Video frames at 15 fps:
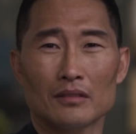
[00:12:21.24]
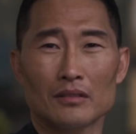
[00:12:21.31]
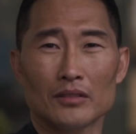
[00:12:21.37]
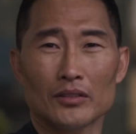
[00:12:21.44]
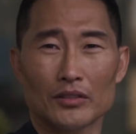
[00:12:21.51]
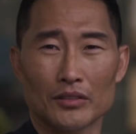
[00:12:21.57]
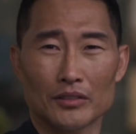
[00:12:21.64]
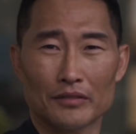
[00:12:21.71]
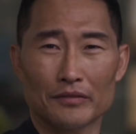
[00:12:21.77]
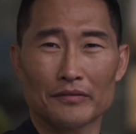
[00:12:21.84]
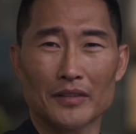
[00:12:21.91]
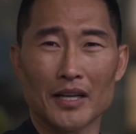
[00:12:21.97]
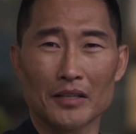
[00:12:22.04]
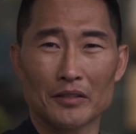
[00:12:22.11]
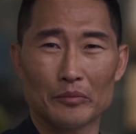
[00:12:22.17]
situation
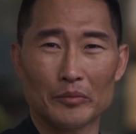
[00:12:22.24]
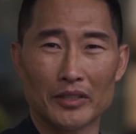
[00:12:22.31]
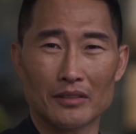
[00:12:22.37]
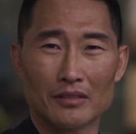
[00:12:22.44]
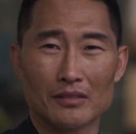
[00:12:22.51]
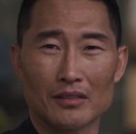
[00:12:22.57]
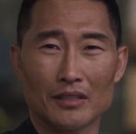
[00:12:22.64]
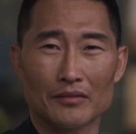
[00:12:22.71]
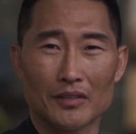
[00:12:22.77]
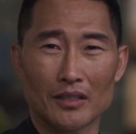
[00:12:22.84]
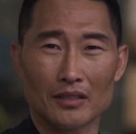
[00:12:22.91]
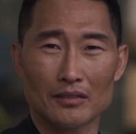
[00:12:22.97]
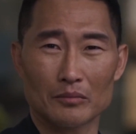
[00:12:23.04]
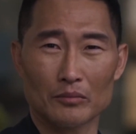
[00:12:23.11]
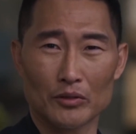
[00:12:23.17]
widens the rift between
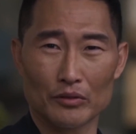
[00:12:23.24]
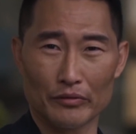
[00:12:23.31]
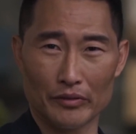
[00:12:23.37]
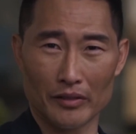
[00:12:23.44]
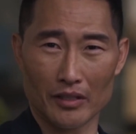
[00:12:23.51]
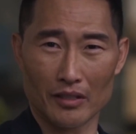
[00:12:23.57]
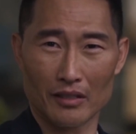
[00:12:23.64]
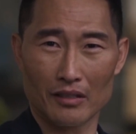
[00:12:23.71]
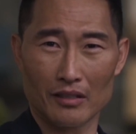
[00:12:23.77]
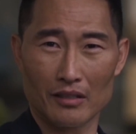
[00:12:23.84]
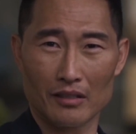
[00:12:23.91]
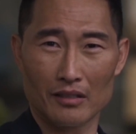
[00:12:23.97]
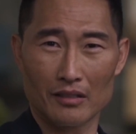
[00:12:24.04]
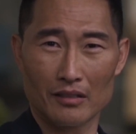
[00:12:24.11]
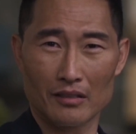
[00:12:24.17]
himself and Andrews,